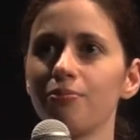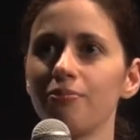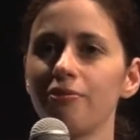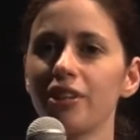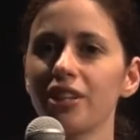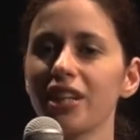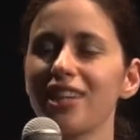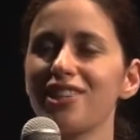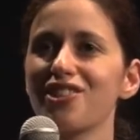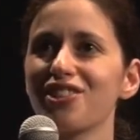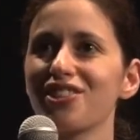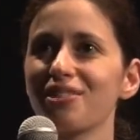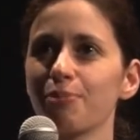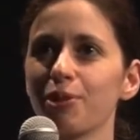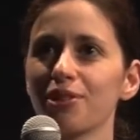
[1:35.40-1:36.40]

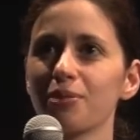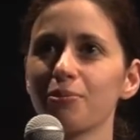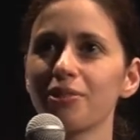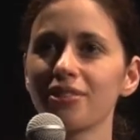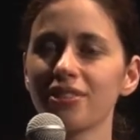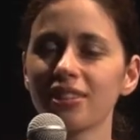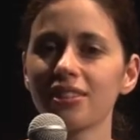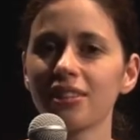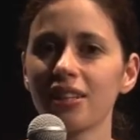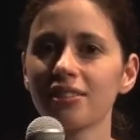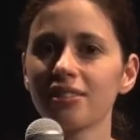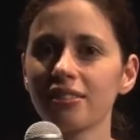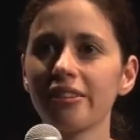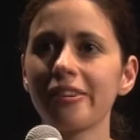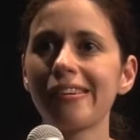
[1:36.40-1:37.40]
variations possible, so it's nice.